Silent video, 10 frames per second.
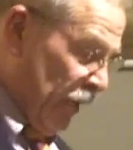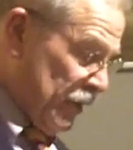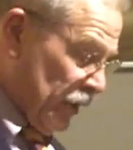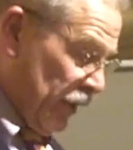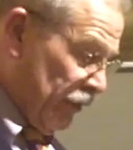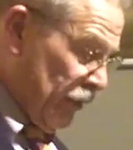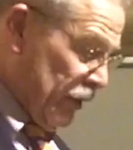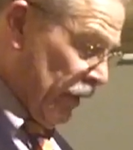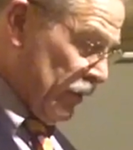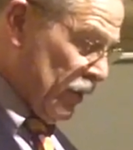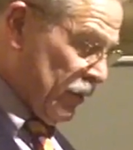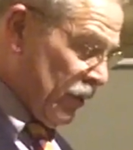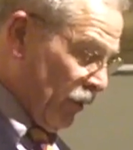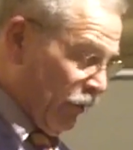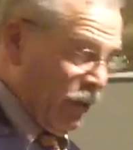of basically from
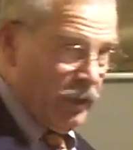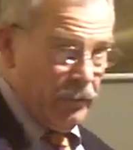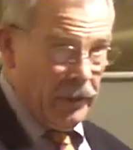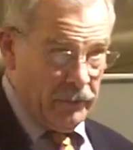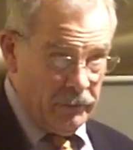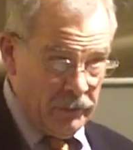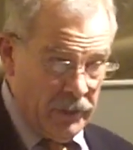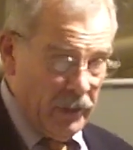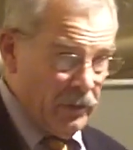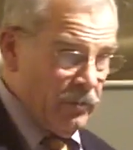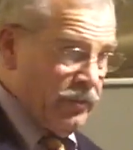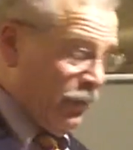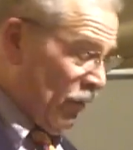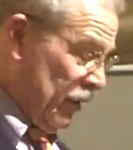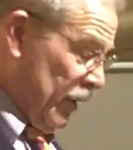63 all the way through
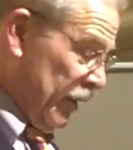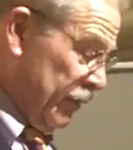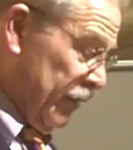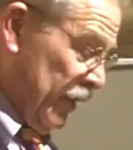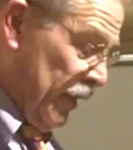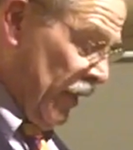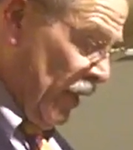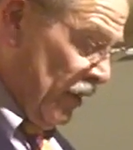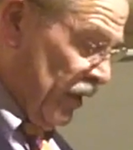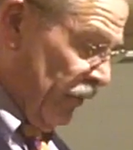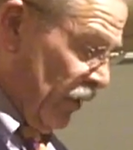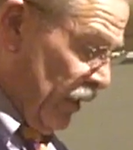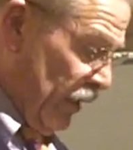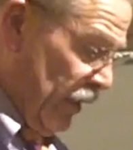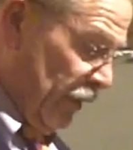November of uh,
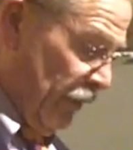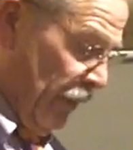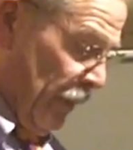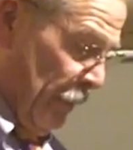79.